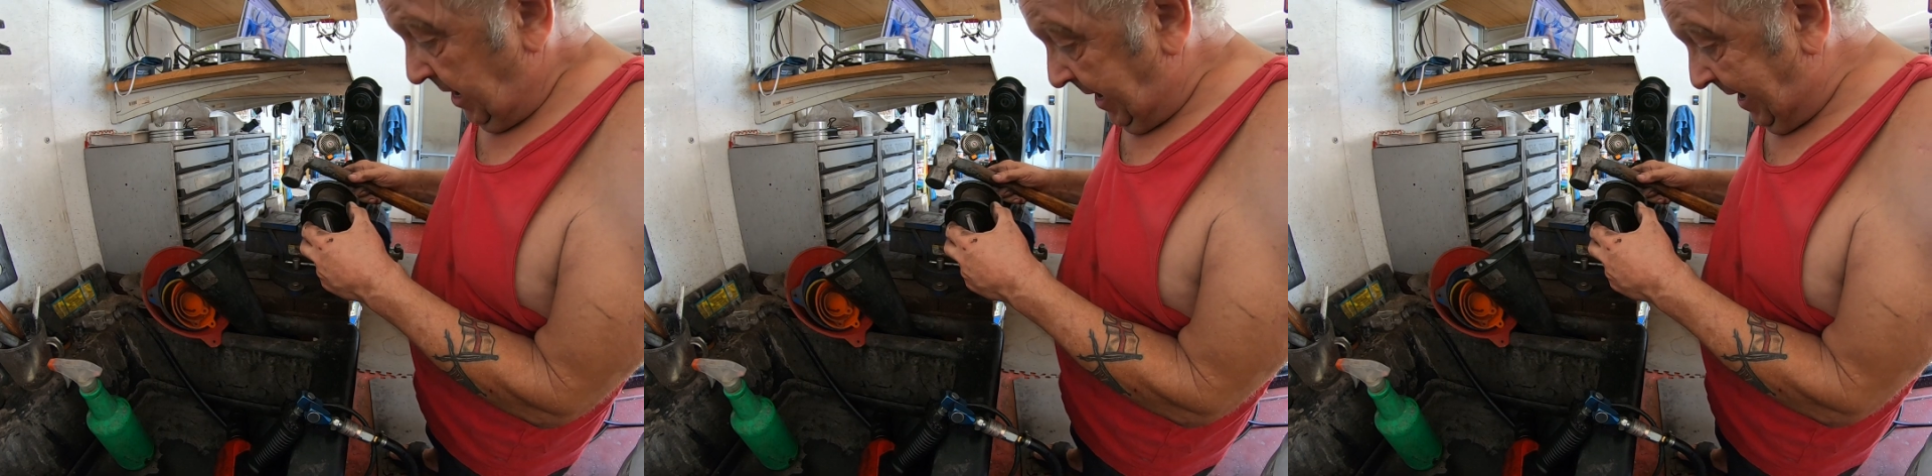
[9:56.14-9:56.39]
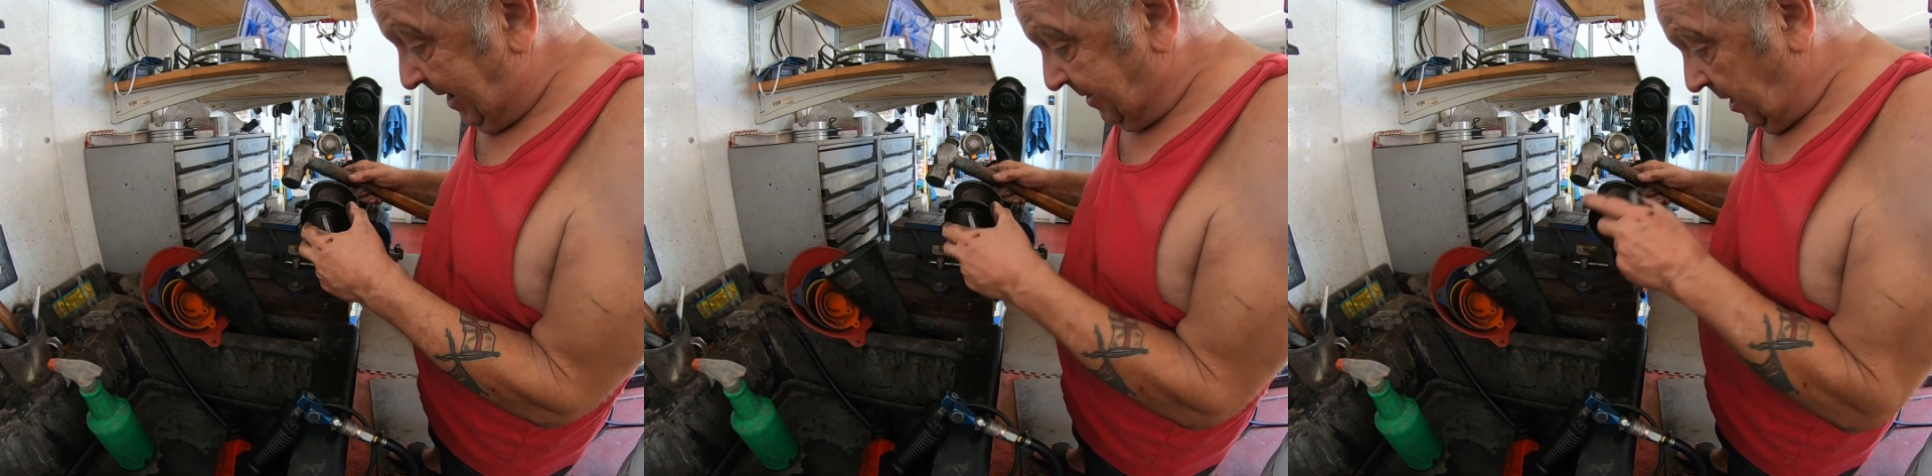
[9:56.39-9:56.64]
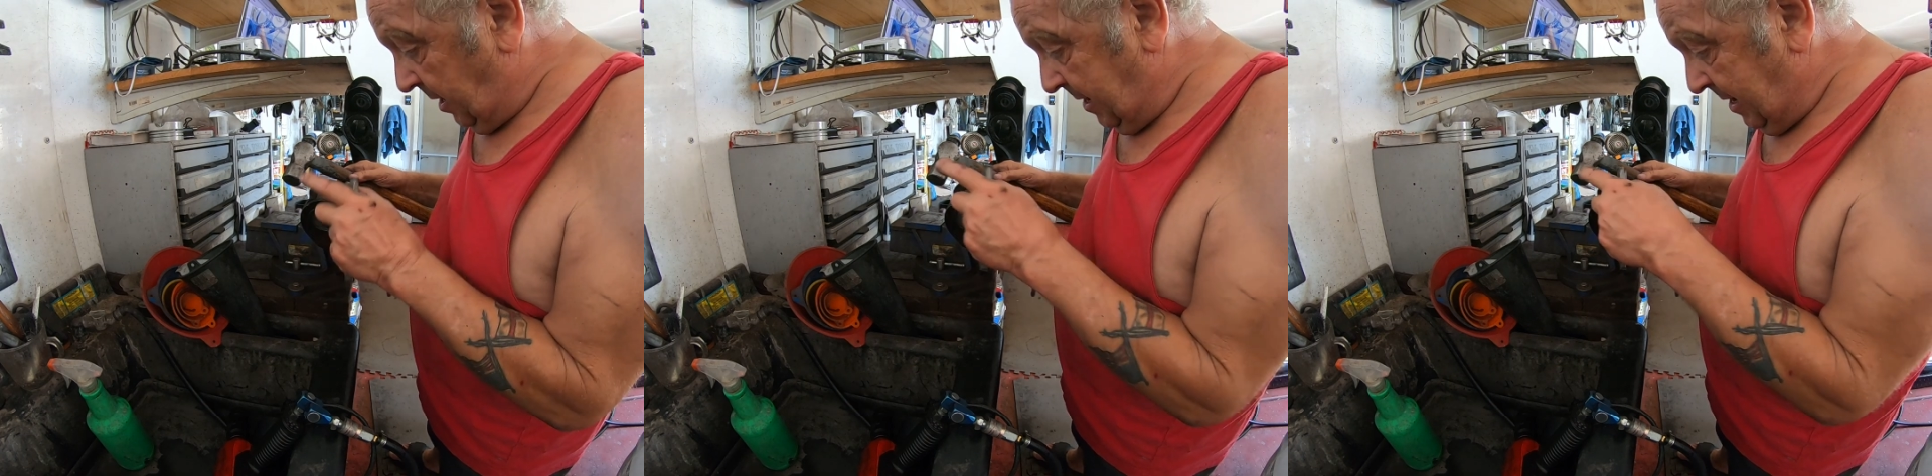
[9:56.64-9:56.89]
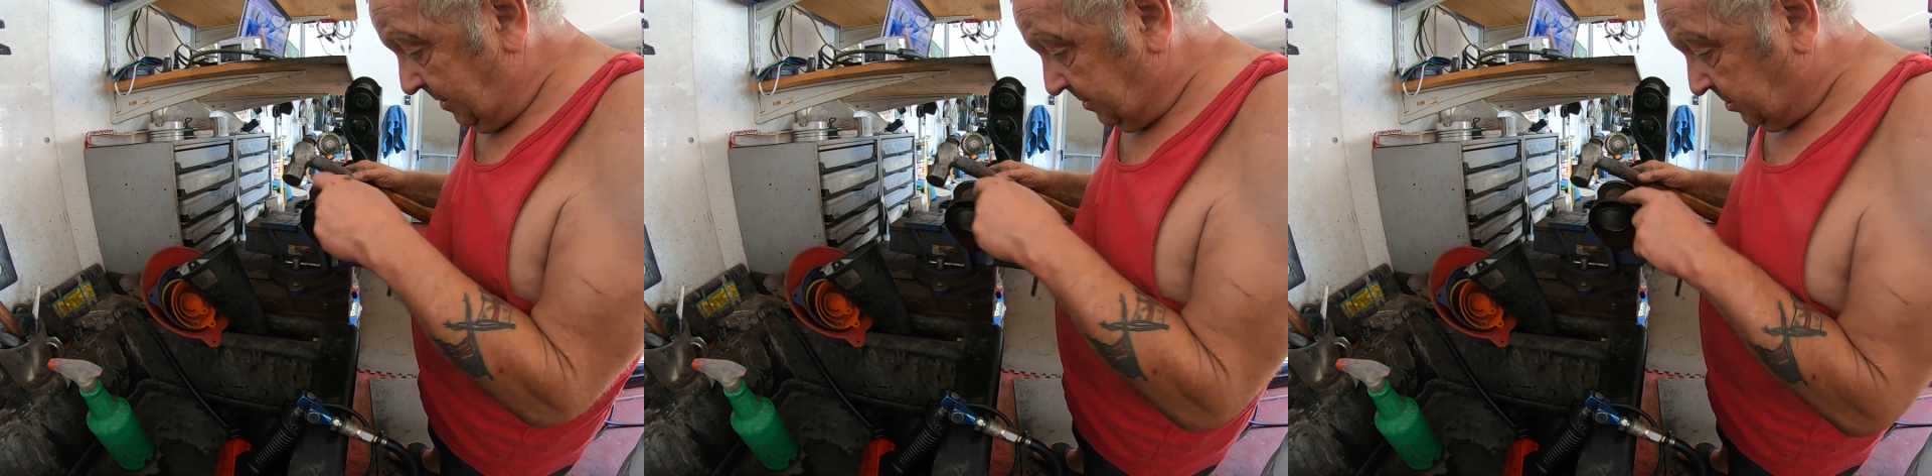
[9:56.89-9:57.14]
And
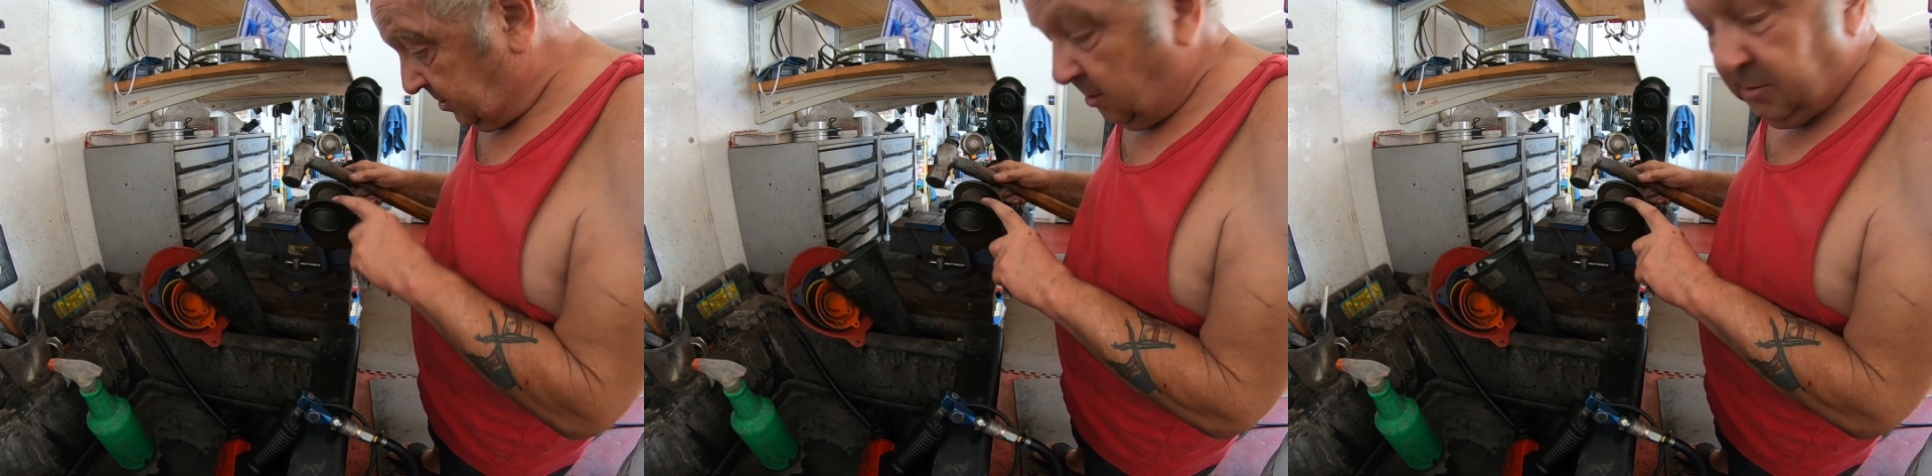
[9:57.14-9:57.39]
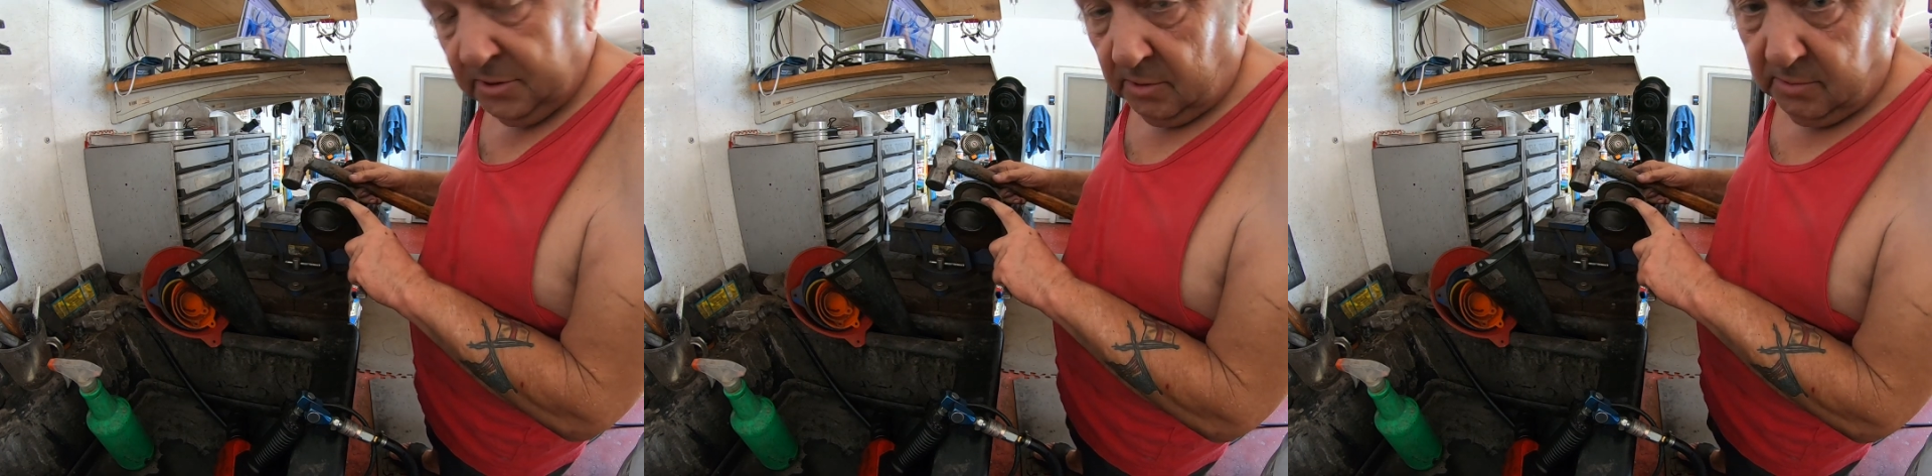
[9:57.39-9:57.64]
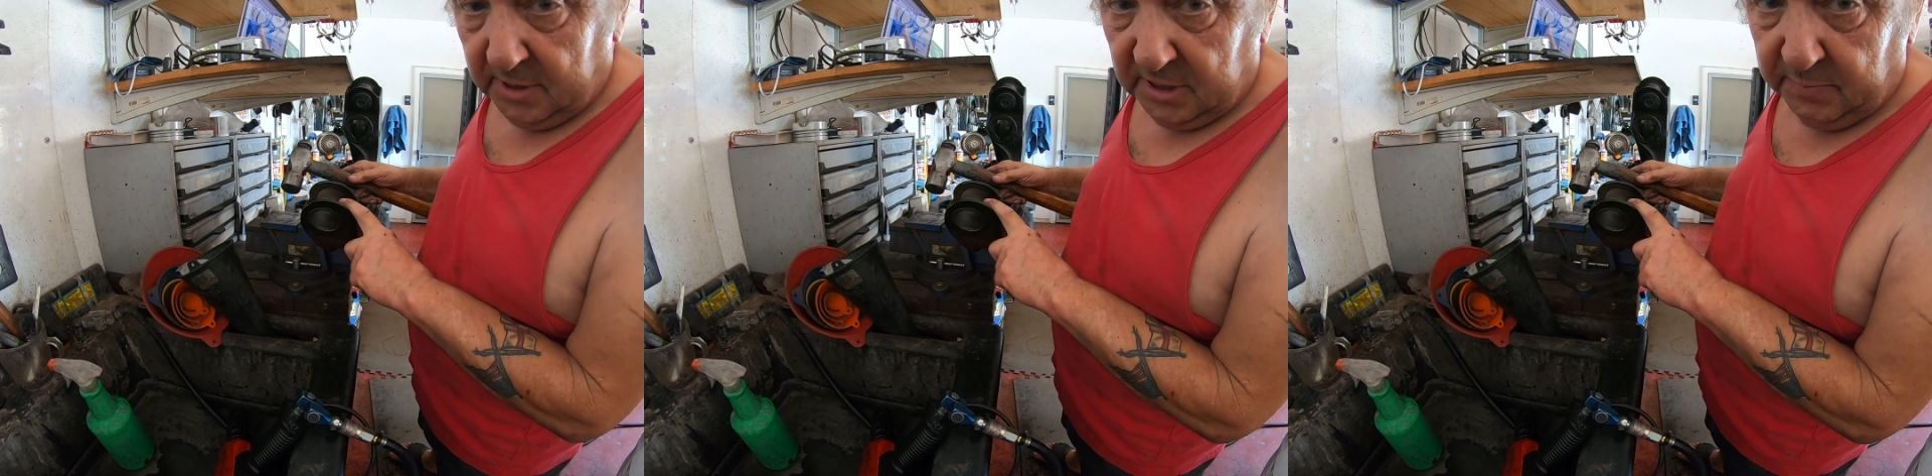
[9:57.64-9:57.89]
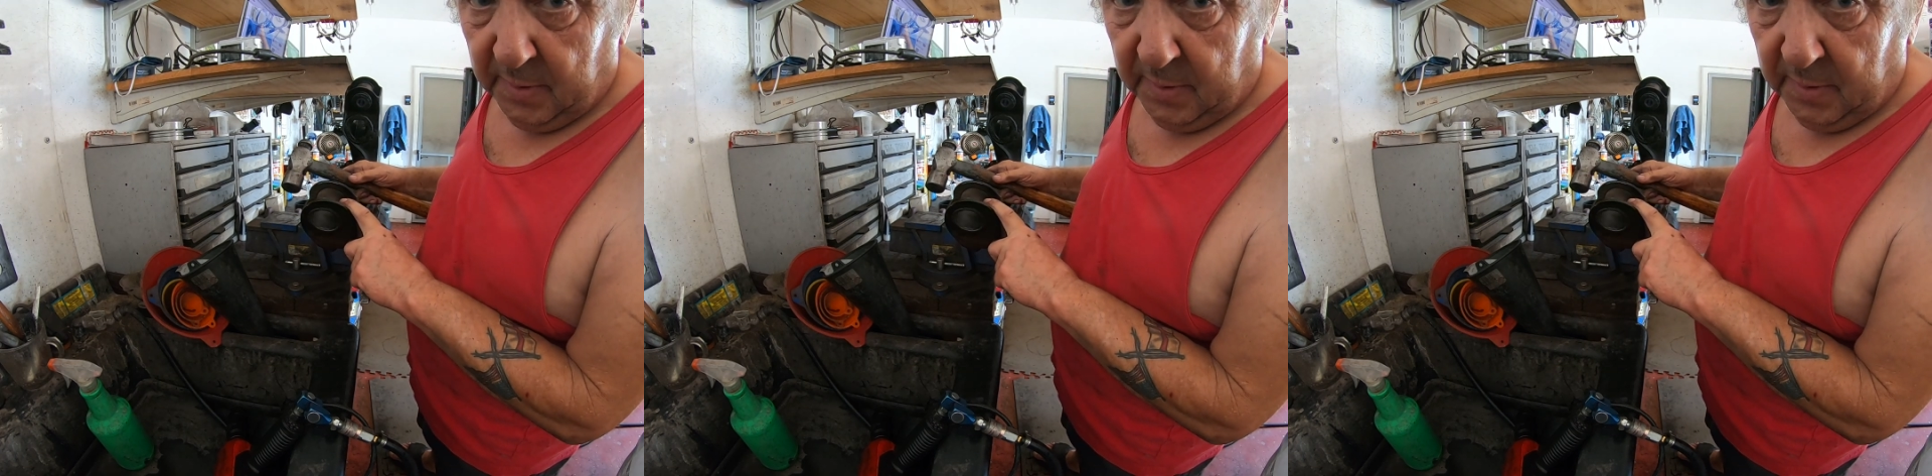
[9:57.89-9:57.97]
I had soaked all this,